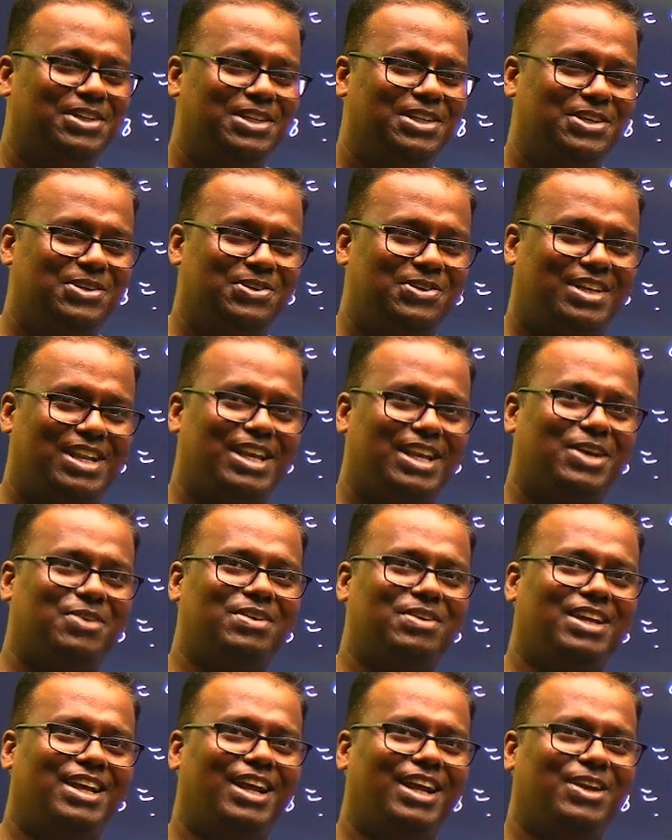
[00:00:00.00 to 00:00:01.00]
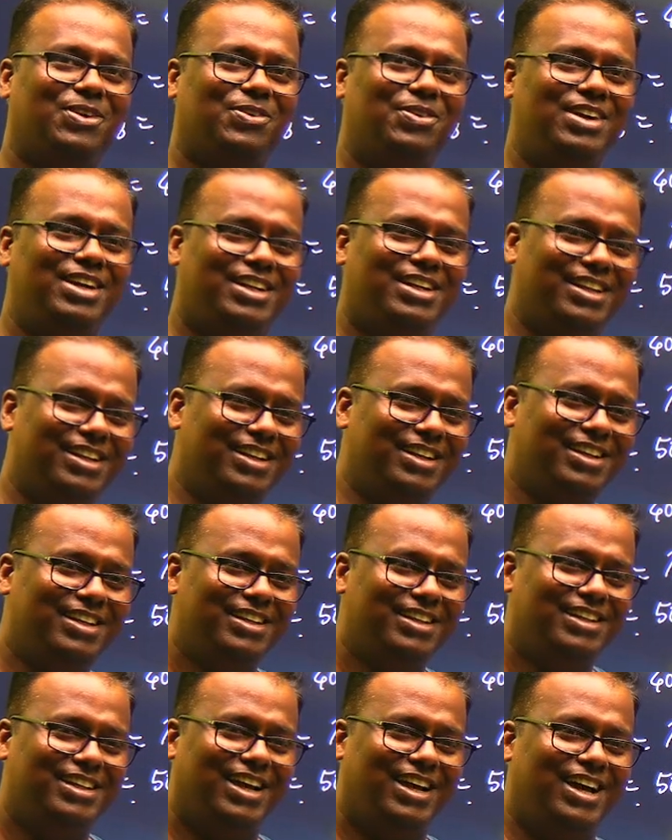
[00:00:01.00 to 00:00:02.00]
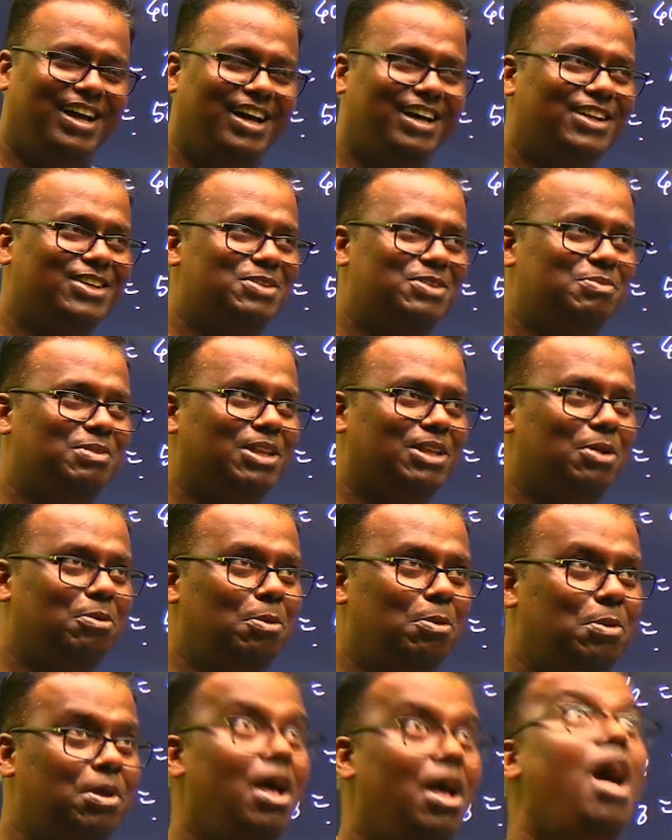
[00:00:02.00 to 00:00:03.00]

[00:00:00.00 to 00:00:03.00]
You take away calculator, Rashmita will be.